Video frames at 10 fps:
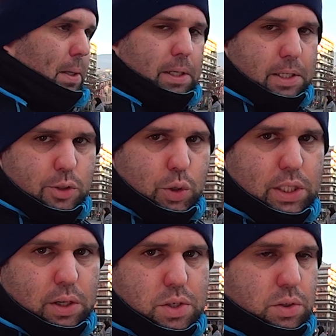on, three
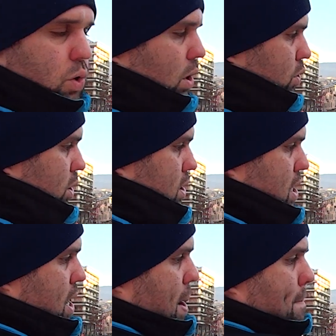thousand two hundred
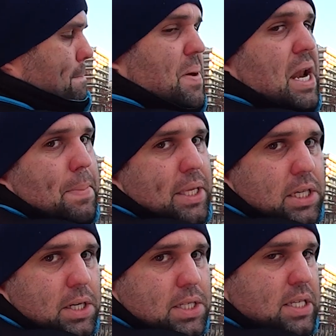
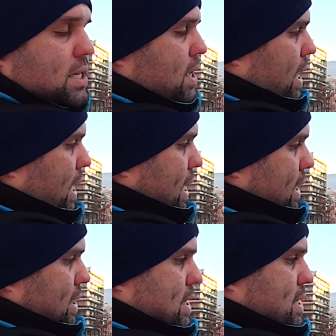millimeters
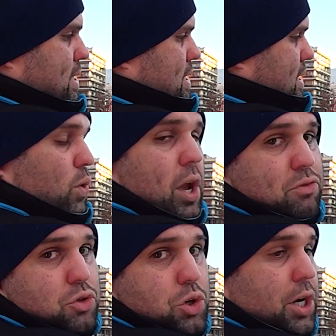lens, we
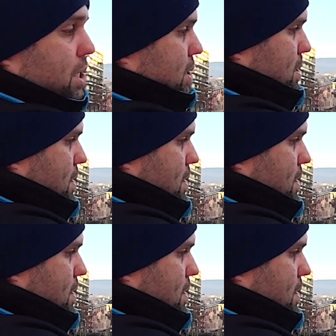have to try it.